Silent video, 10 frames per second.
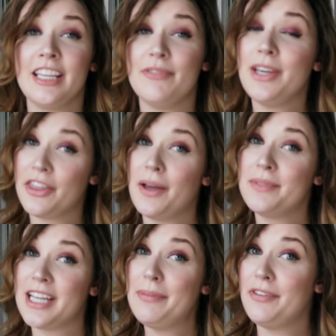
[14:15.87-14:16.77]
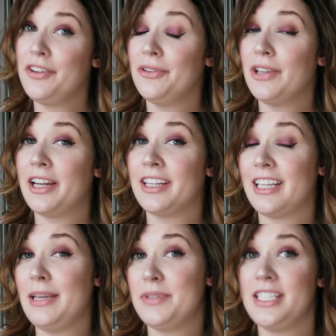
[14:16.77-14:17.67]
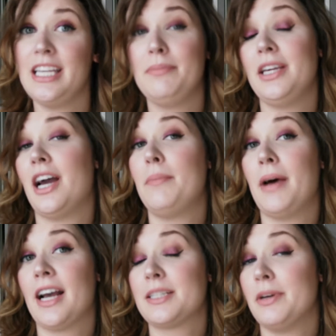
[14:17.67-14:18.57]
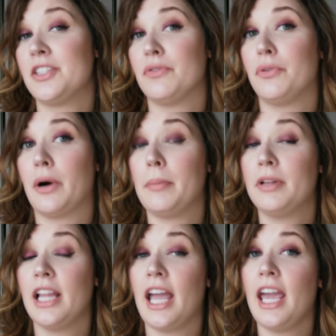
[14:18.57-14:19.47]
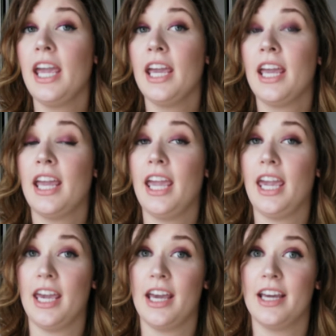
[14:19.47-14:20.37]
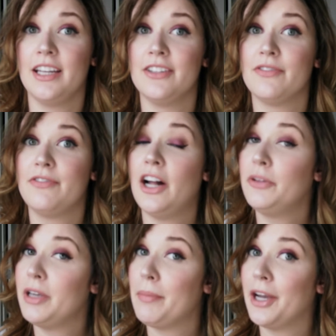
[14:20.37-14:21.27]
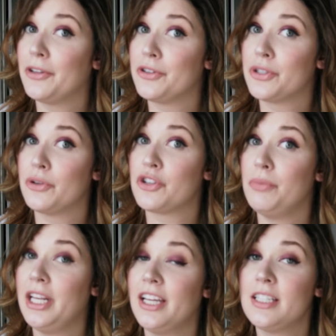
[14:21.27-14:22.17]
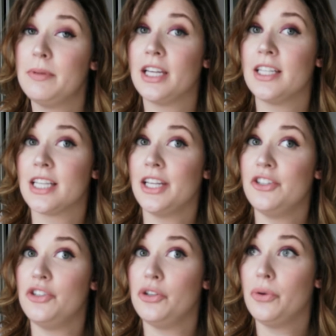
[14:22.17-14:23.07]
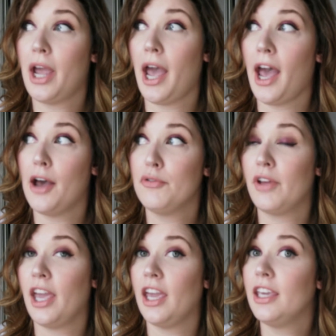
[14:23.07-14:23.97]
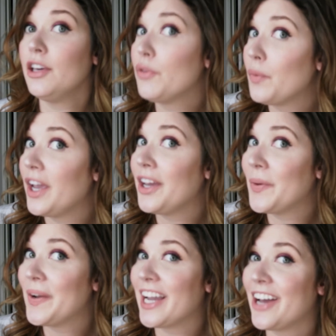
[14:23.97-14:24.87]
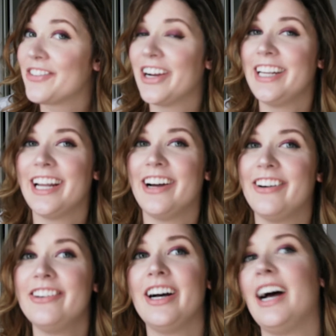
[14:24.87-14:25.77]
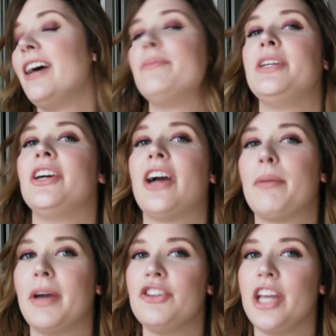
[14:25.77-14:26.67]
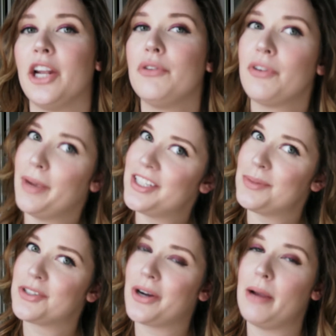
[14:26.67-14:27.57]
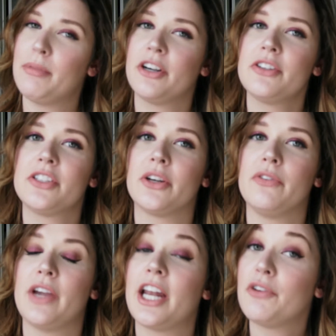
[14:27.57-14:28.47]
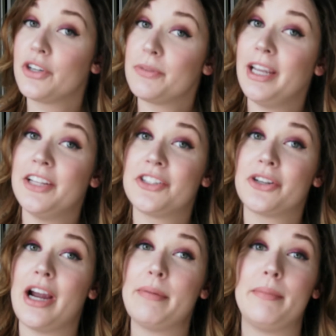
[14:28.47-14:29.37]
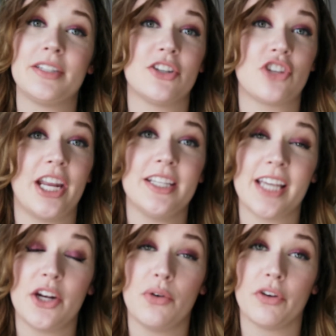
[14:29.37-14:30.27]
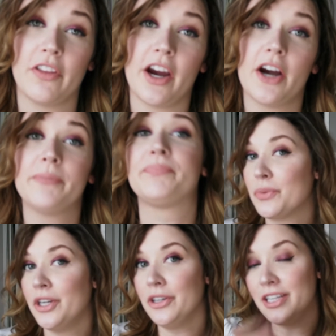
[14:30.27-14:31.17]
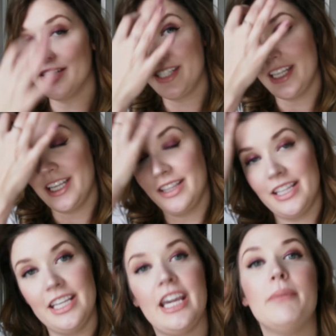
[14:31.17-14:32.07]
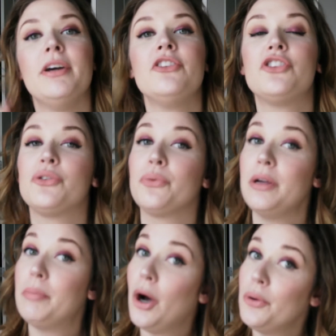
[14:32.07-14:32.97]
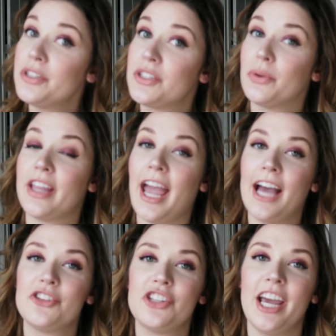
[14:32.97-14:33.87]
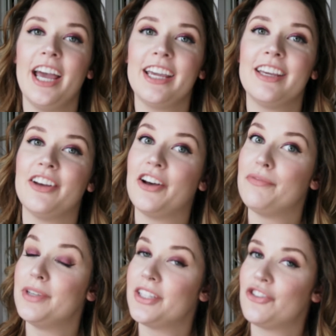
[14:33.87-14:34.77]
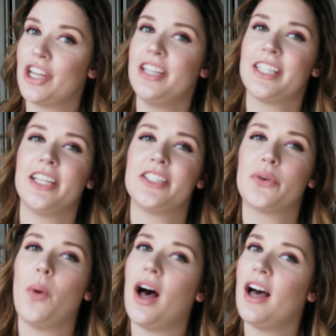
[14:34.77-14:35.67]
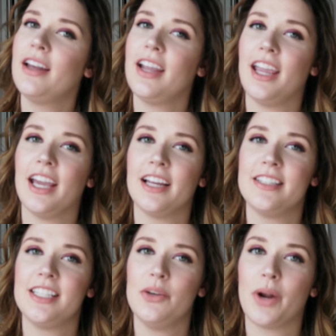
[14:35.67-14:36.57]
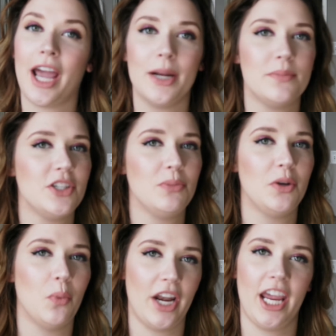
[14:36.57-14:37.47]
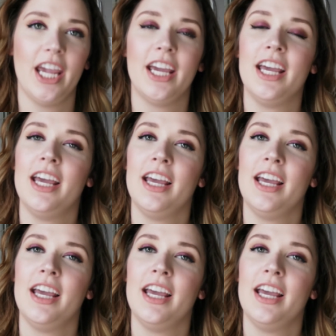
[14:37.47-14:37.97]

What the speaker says: Give me a thumbs up if you want to keep seeing me unbox my Sephora Play, and follow me on my other social medias, because I do have a giveaway going on right now here on my channel for my subscribers. So if you head over to my Instagram, I'm Mrs. Shiny Side over there. It is where you can see the image to repost with a hashtag of Mrs. Shiny Side Squad and see what items you'd be winning.